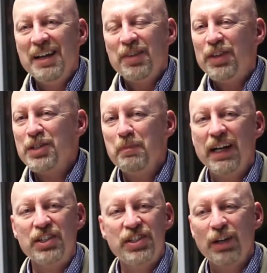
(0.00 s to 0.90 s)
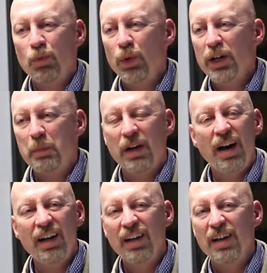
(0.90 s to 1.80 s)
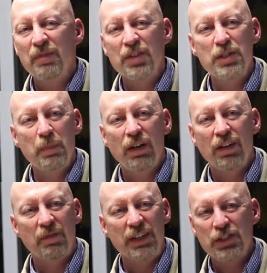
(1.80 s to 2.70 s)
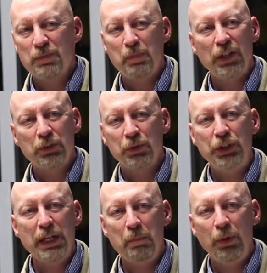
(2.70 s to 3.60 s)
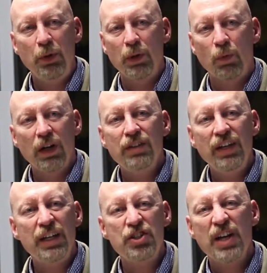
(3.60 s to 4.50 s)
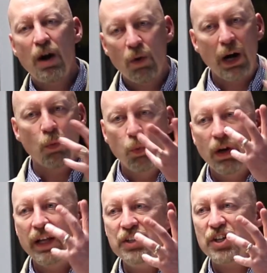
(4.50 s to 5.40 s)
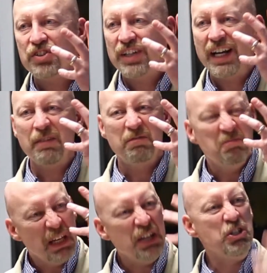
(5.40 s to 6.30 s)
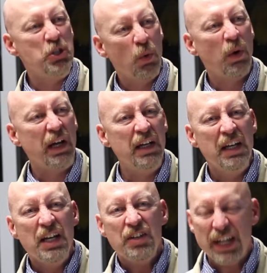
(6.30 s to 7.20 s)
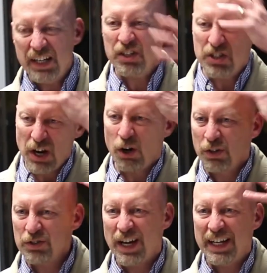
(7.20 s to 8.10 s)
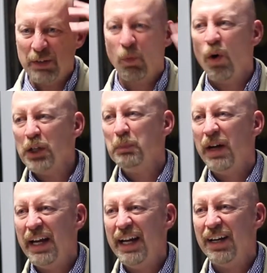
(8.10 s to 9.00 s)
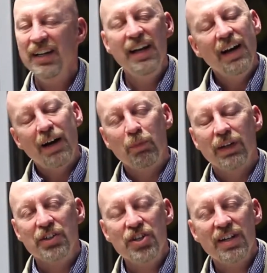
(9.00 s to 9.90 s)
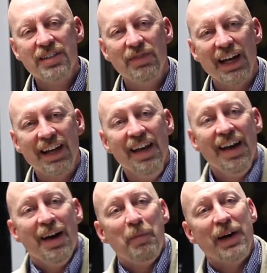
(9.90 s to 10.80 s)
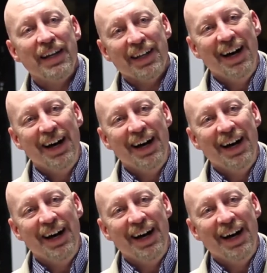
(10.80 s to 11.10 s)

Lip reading: this might sound weird, but I love the smell of this special shampoo, and when I take a shower, I really just kind of enjoy taking the shower because I can wash my hair. I'm really jealous of that, but